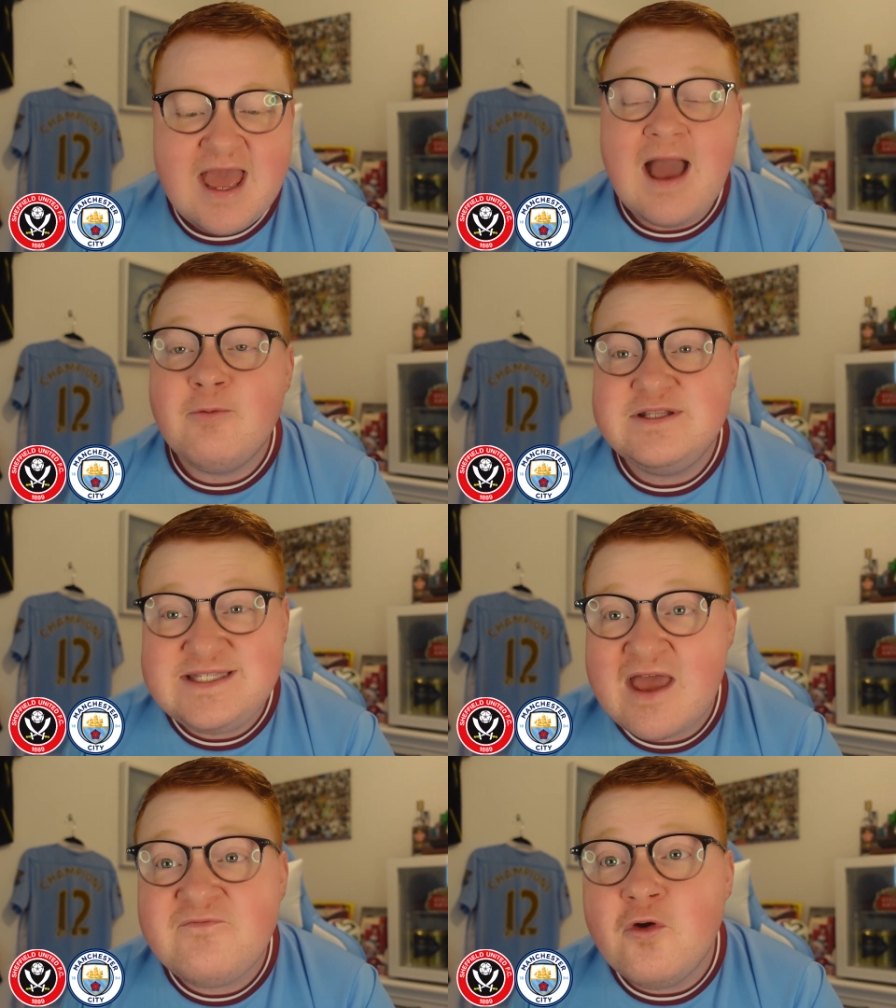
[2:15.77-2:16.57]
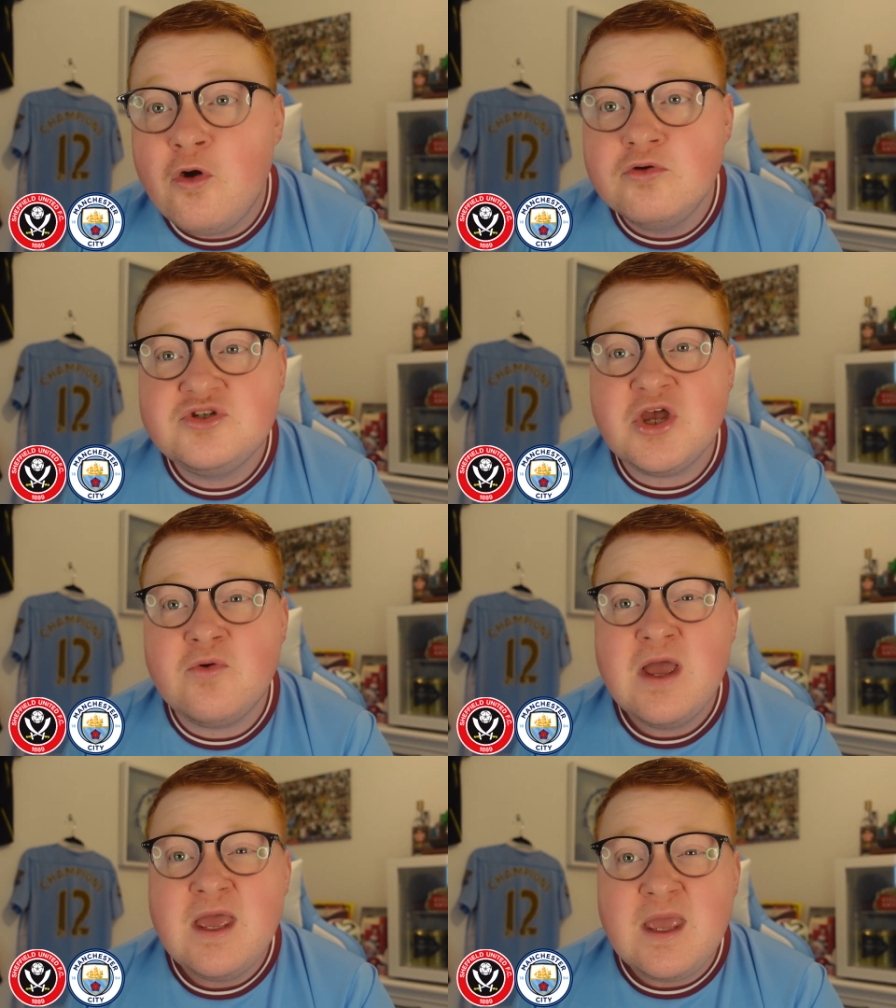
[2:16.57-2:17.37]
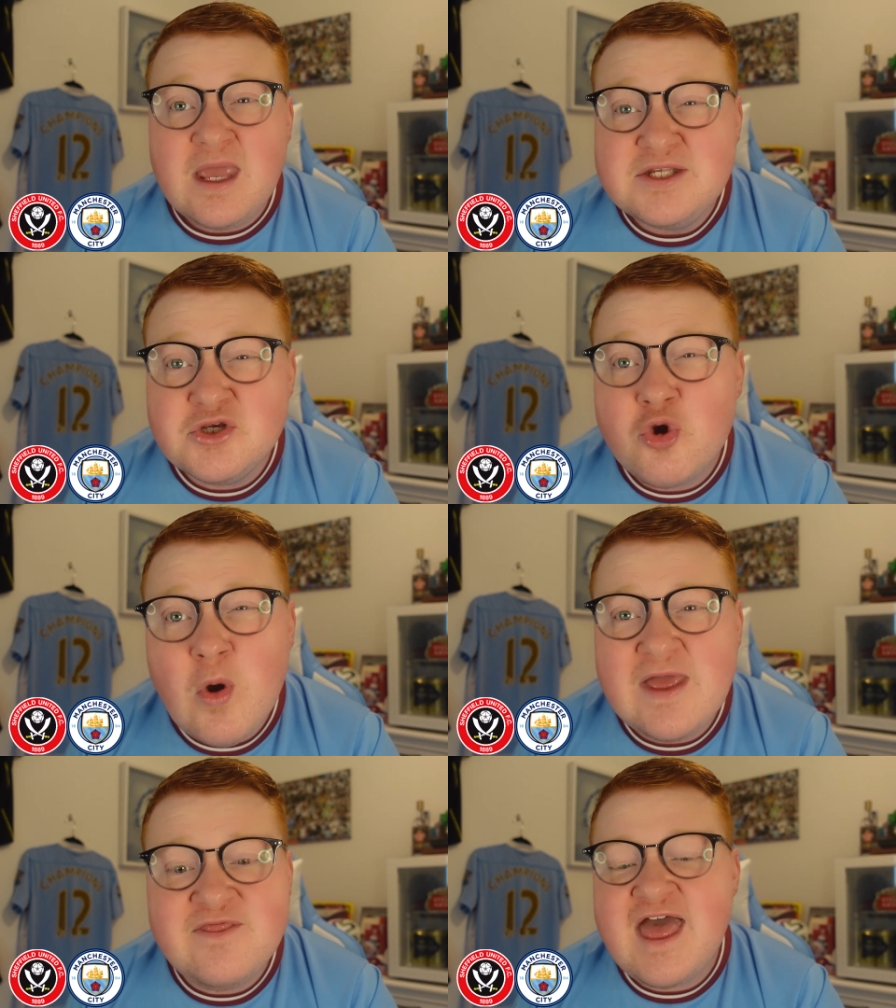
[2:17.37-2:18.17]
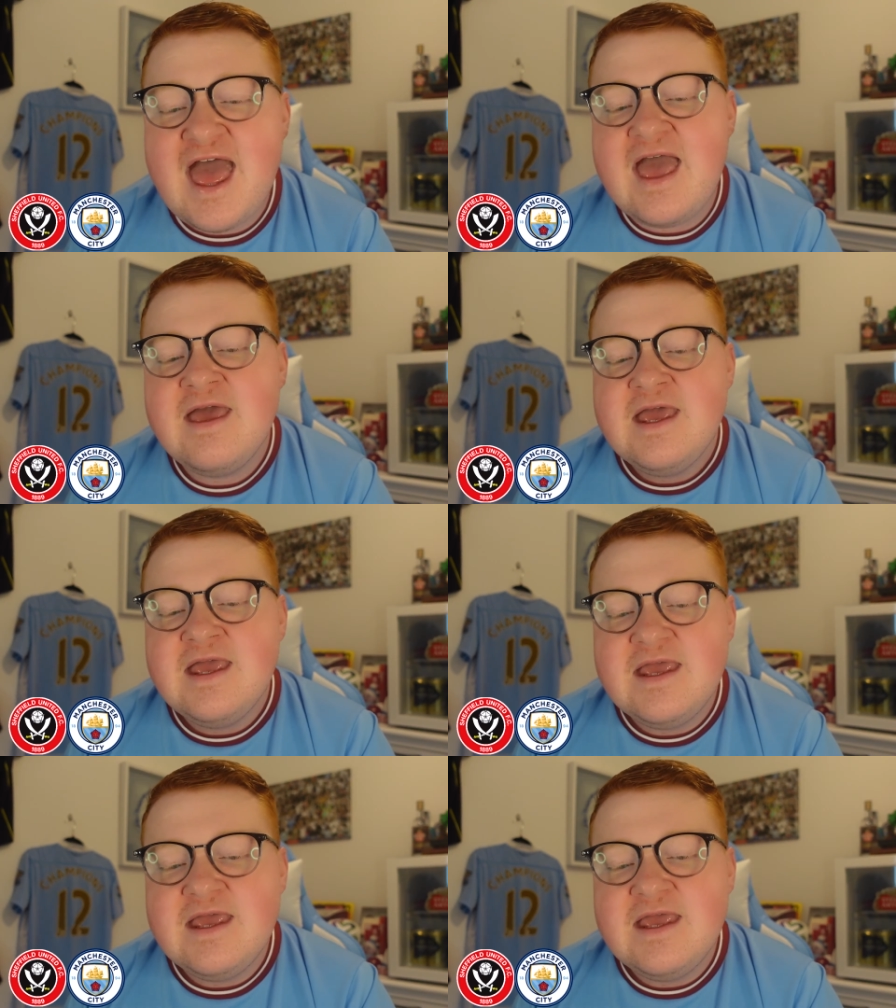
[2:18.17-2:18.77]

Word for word: Our depth also isn't quite there